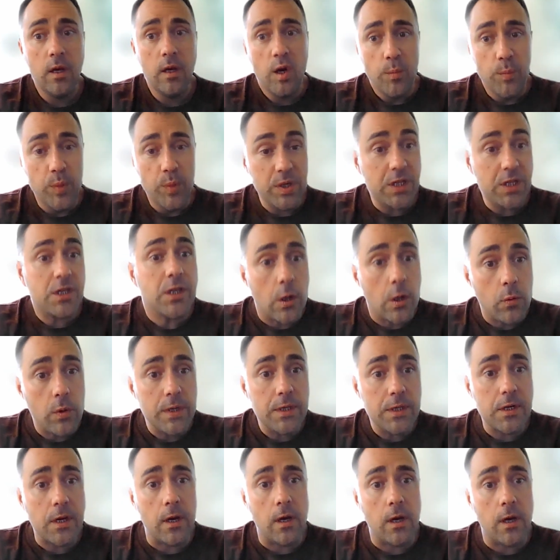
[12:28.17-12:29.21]
but so
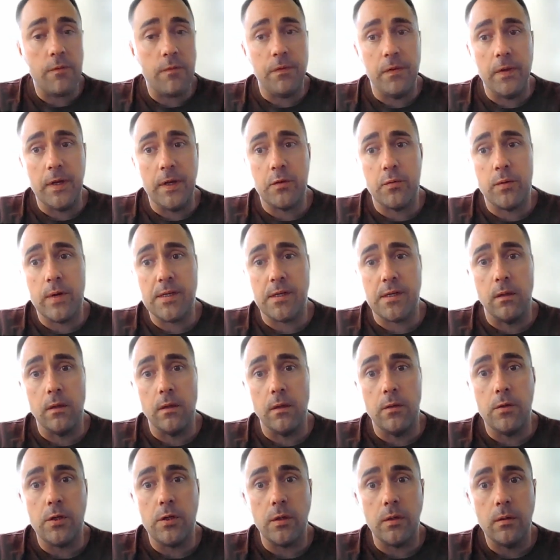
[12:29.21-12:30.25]
is conflict
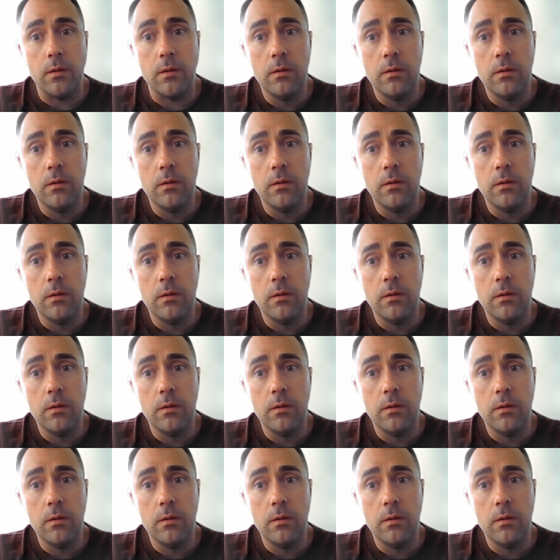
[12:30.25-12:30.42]
resolution.